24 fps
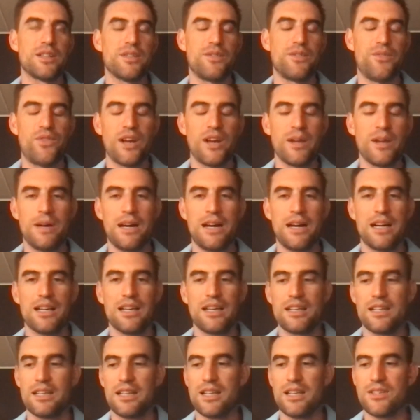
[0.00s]
a free
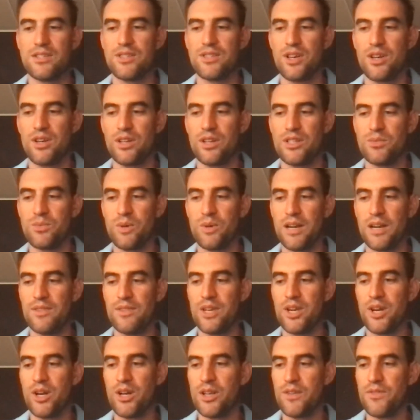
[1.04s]
market, and so it's one of
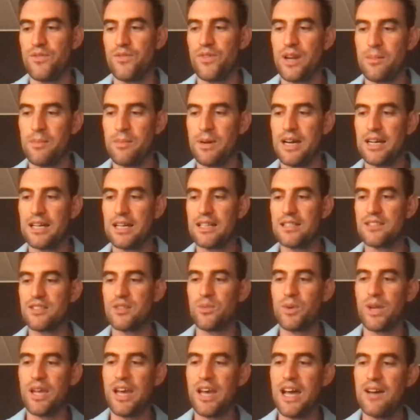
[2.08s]
the only free markets
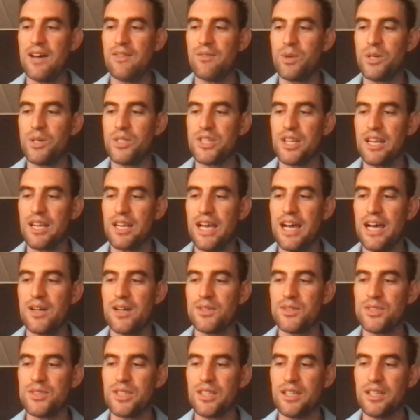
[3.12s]
that we have, which
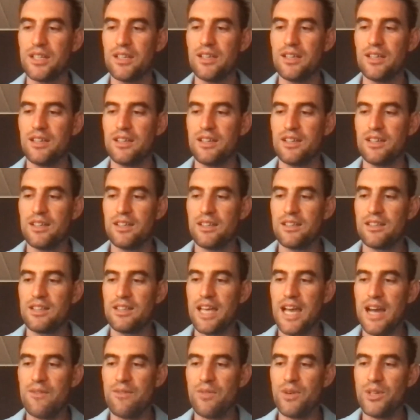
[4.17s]
allows the
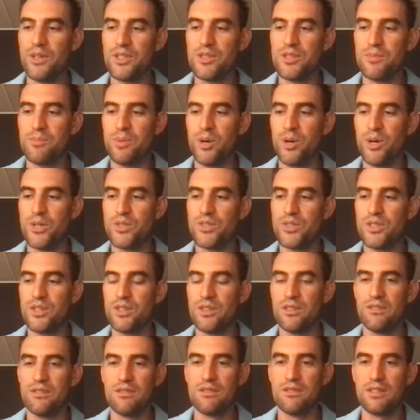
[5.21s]
average
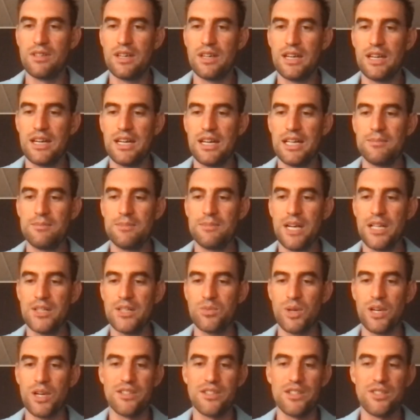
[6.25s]
person, as
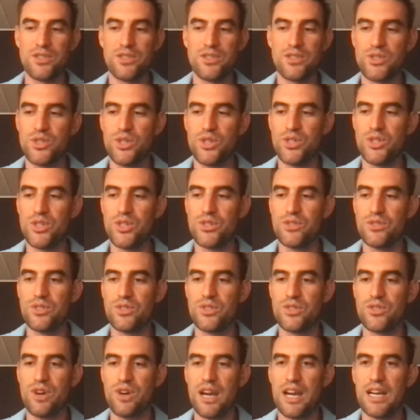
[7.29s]
well as institutions, to
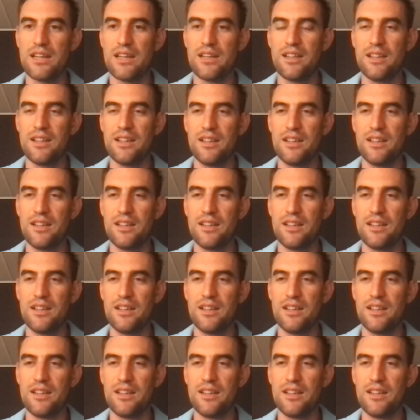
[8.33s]
trade